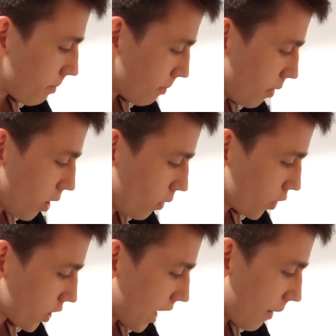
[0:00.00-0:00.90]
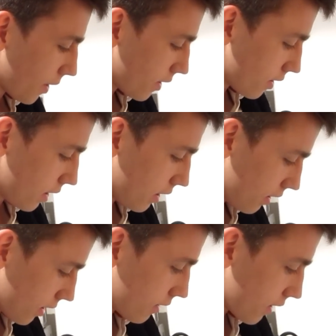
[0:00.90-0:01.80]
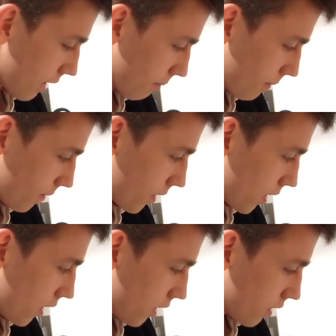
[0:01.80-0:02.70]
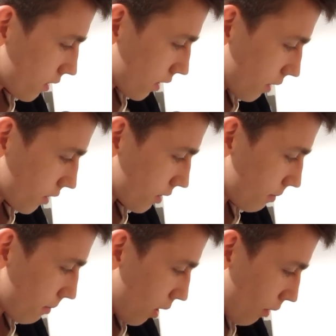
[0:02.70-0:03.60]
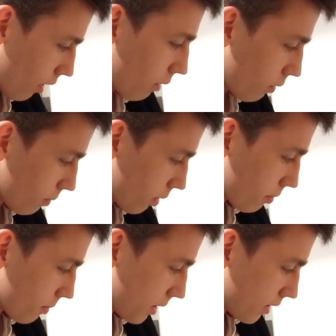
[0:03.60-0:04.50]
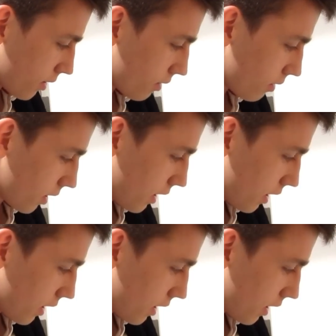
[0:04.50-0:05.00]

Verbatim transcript: launch it out into the exam. So tomorrow we'll probably do